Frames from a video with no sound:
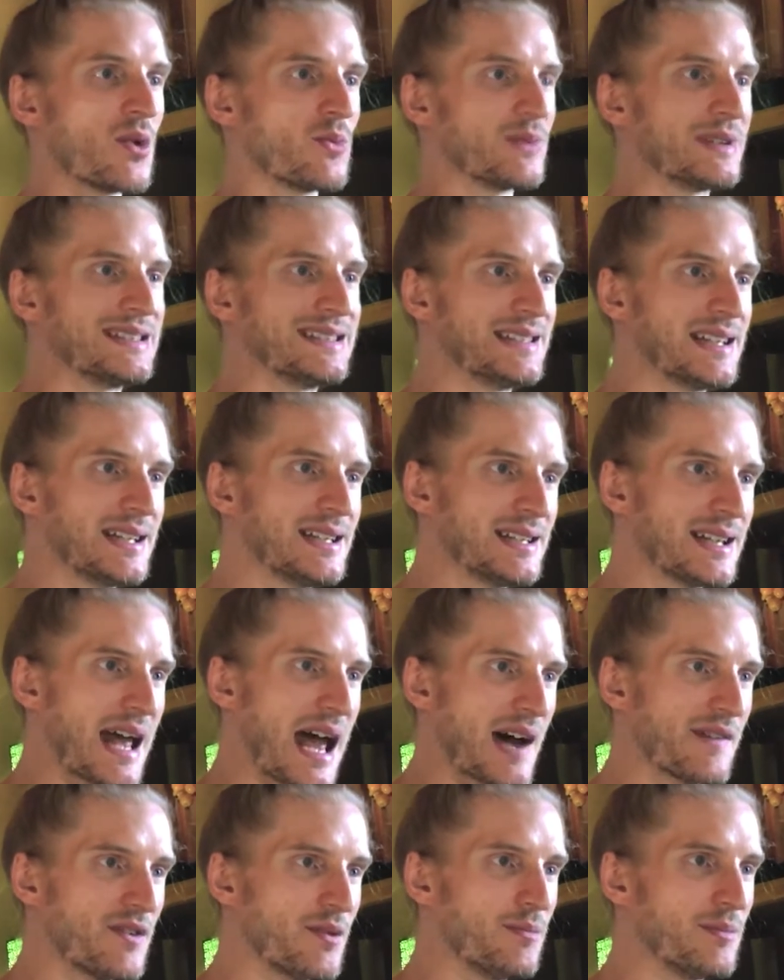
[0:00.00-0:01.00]
we didn't
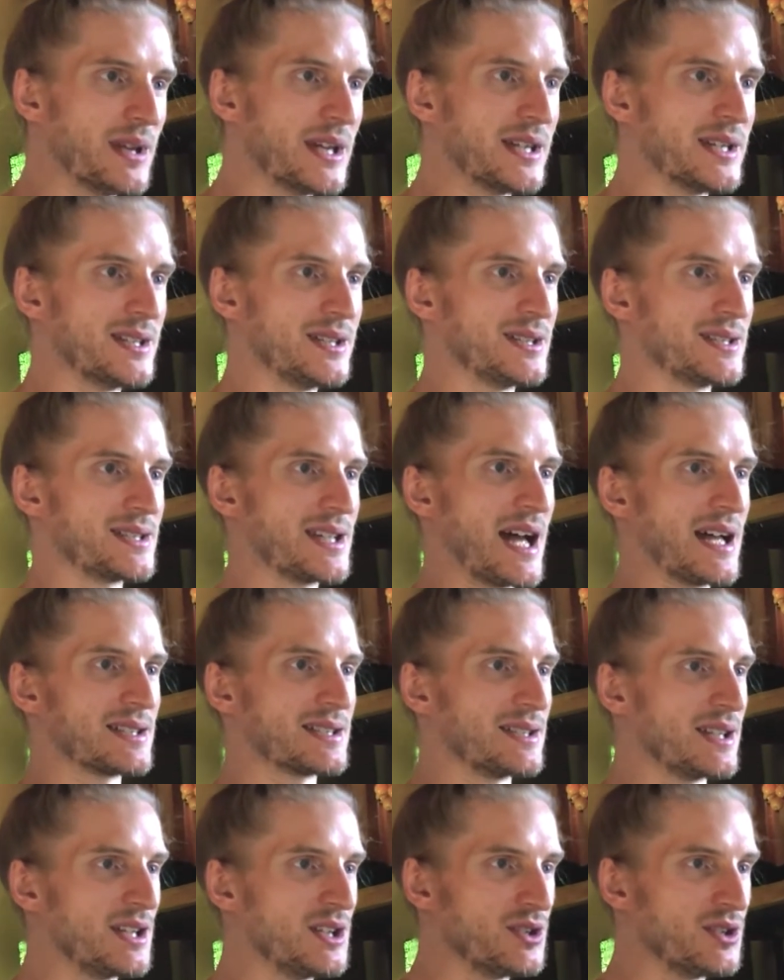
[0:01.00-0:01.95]
have a means as an